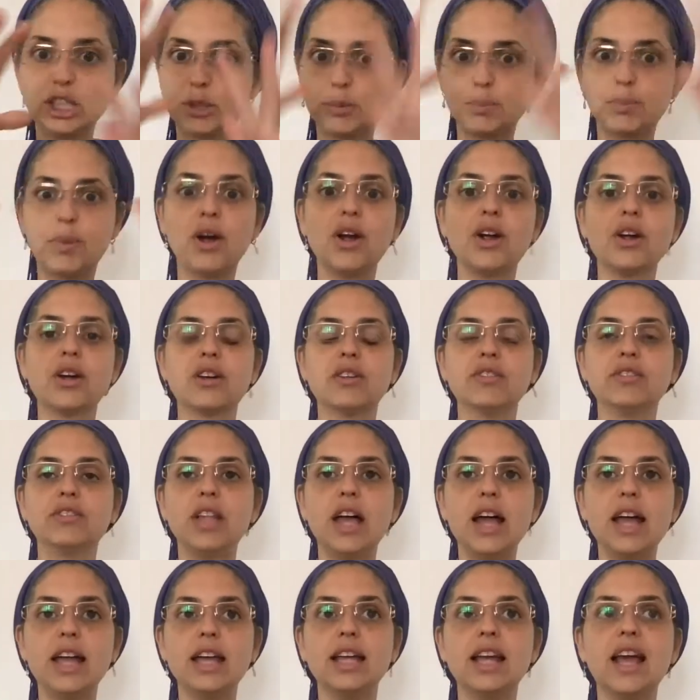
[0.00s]
spark of
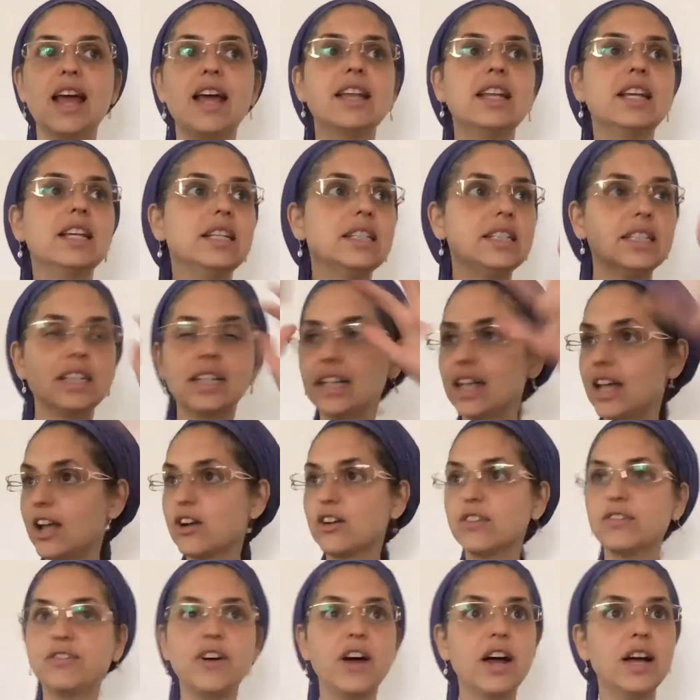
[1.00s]
light and it
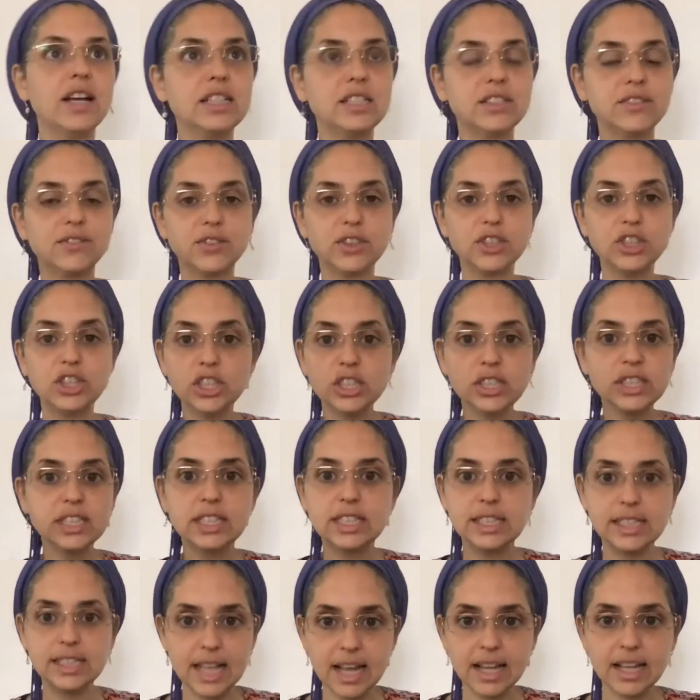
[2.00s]
clarifies for just a
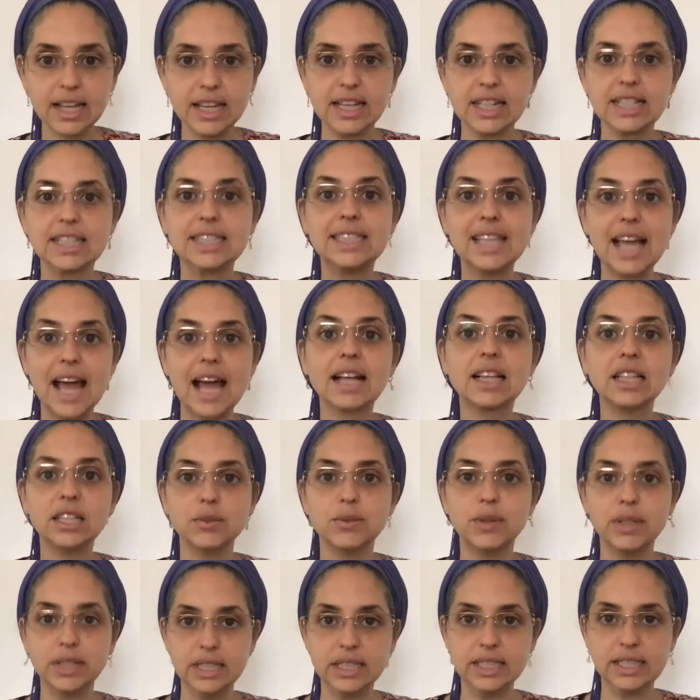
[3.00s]
second exactly
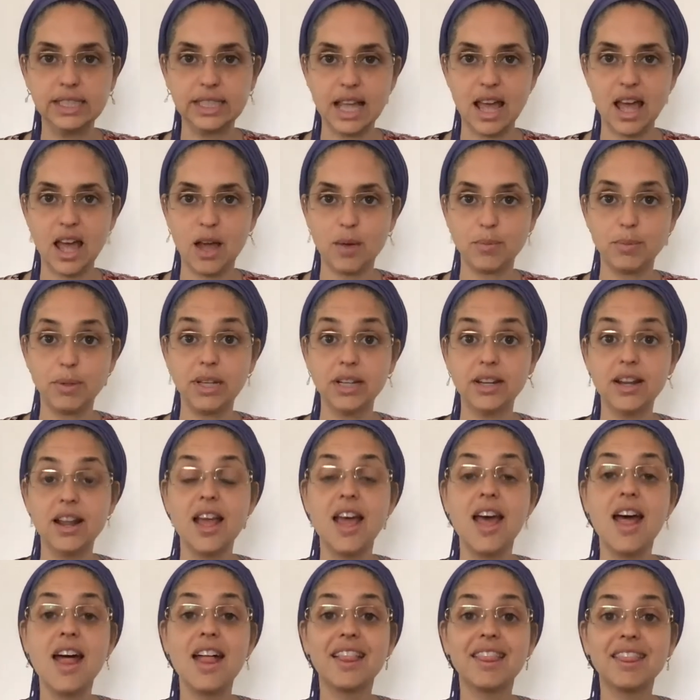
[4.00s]
what needs to happen.
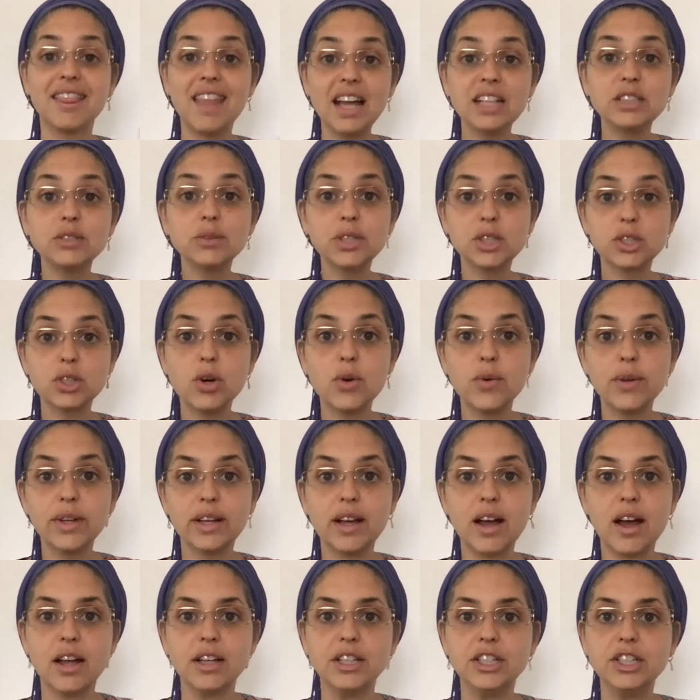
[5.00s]
That's what's
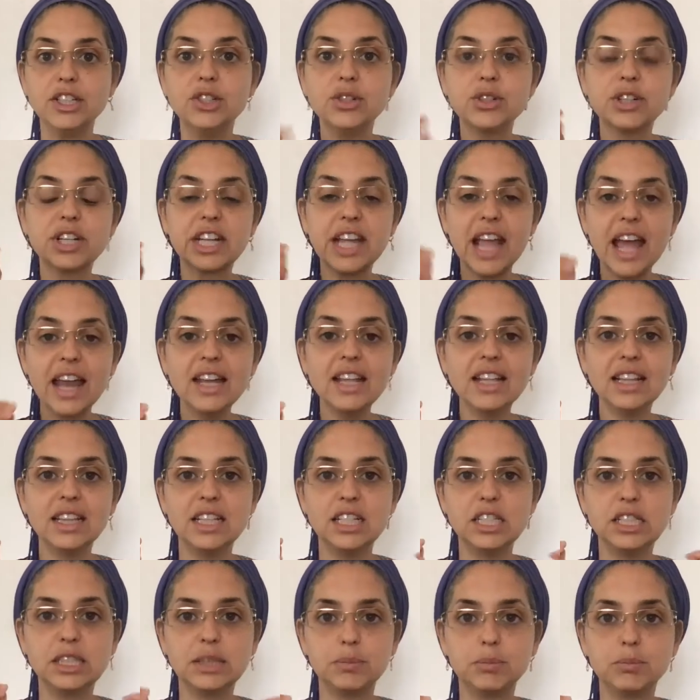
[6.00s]
going on. You're getting
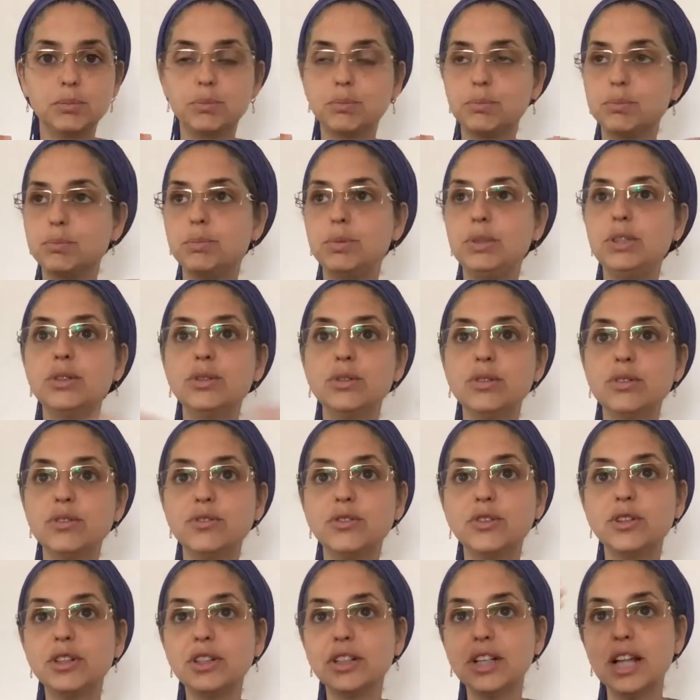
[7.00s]
these
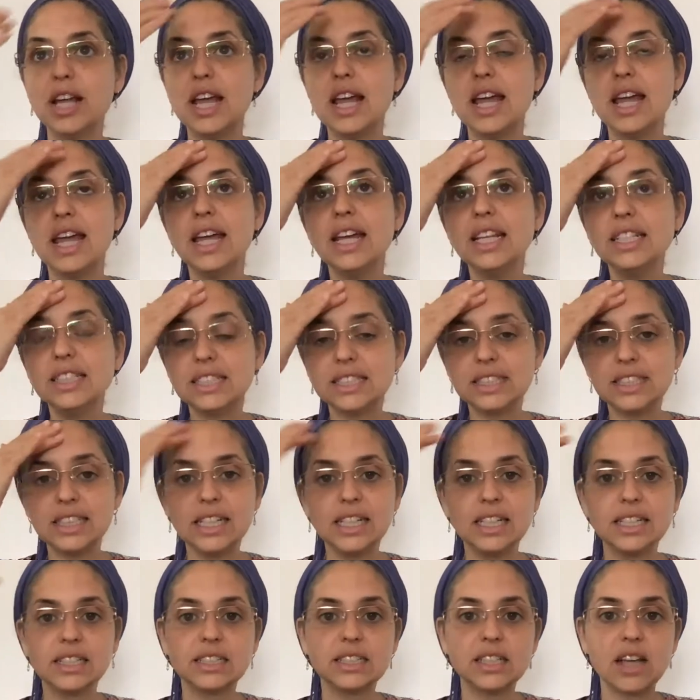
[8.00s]
beautiful
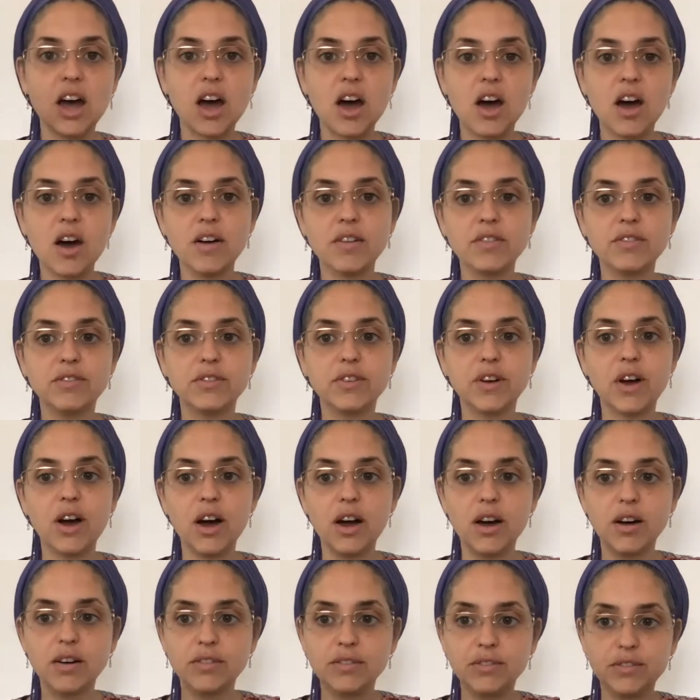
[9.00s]
instincts of
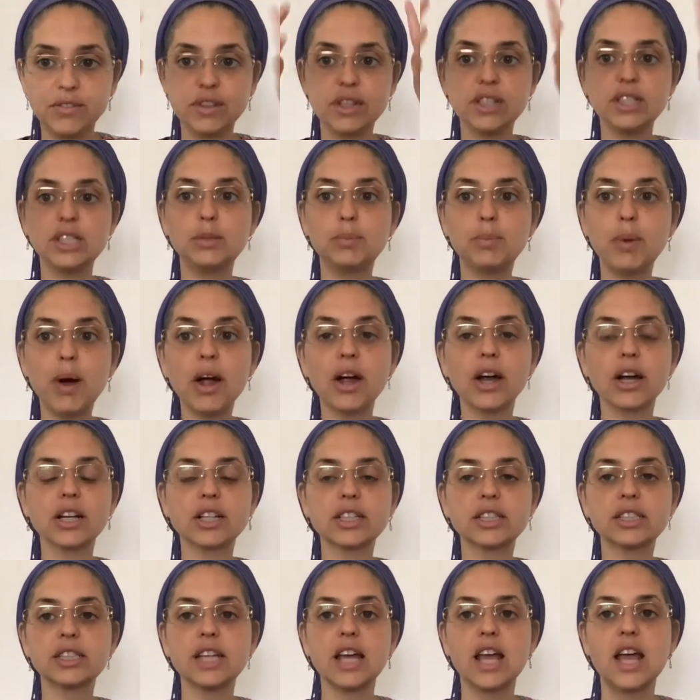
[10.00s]

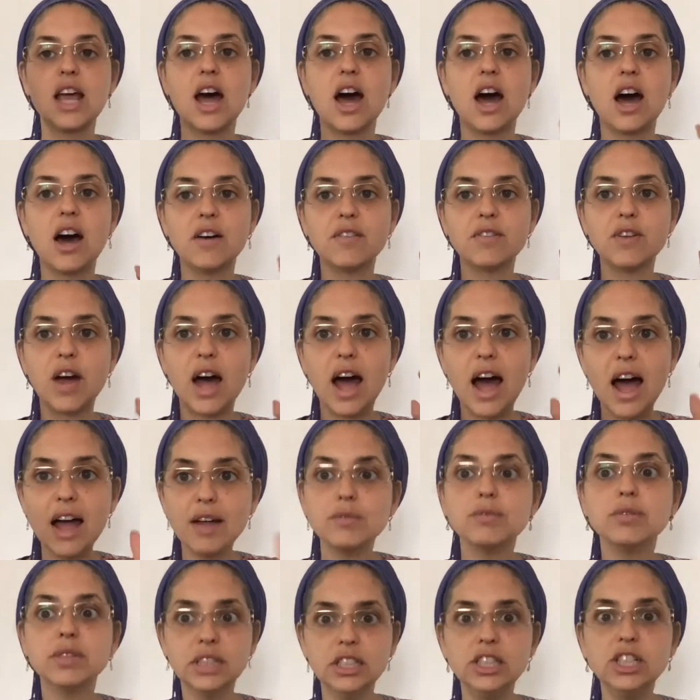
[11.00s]
sparks of, I
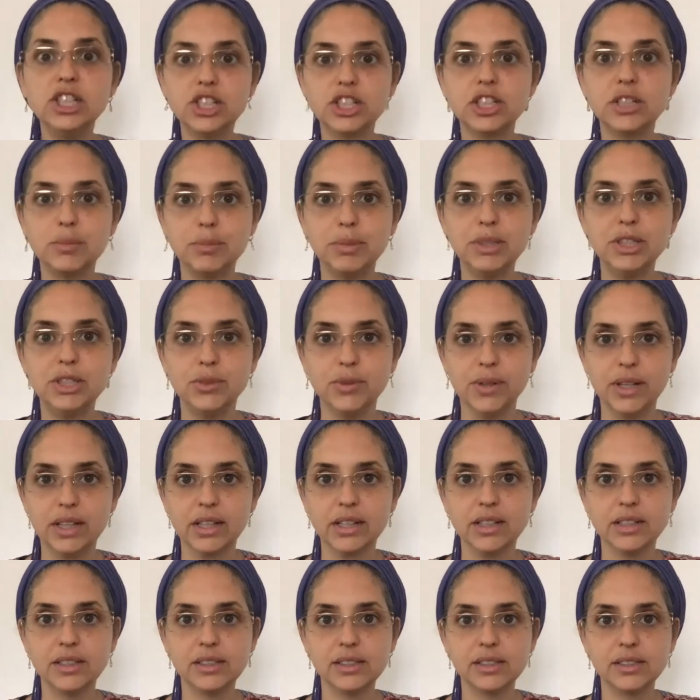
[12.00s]
really shouldn't be doing
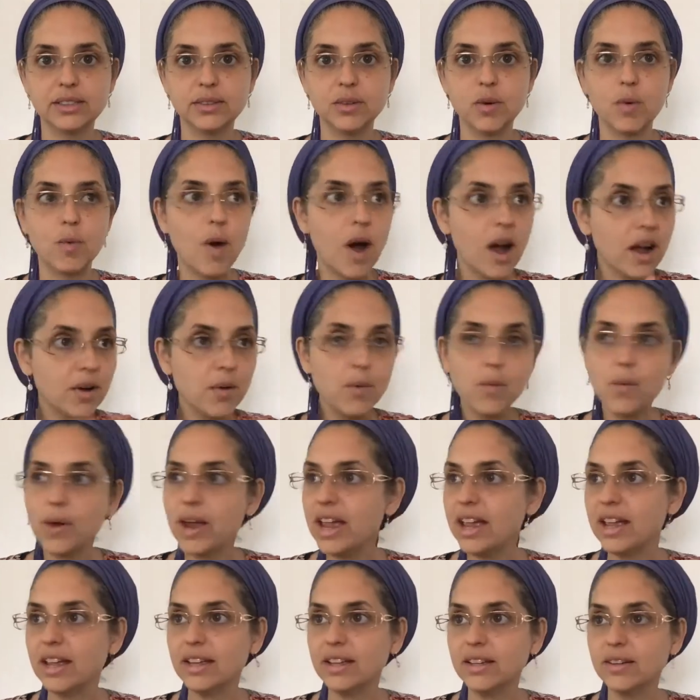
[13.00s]
this. Walk
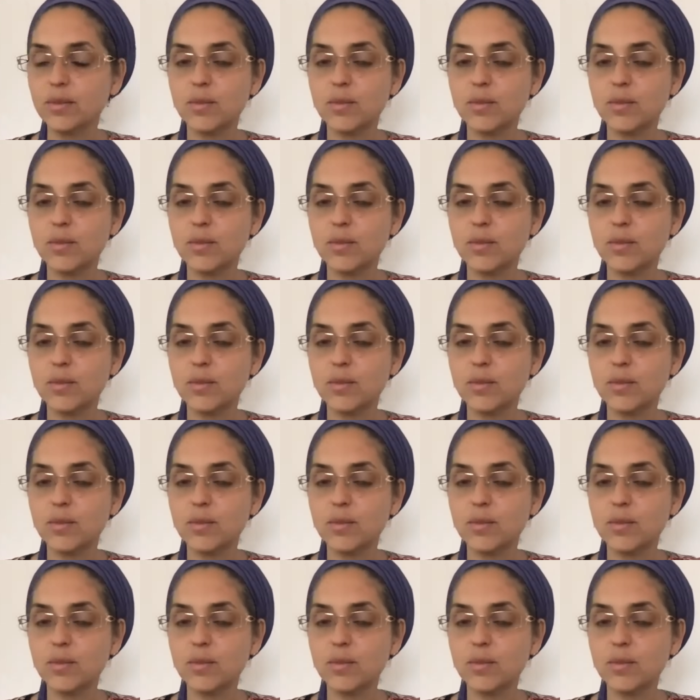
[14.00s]
away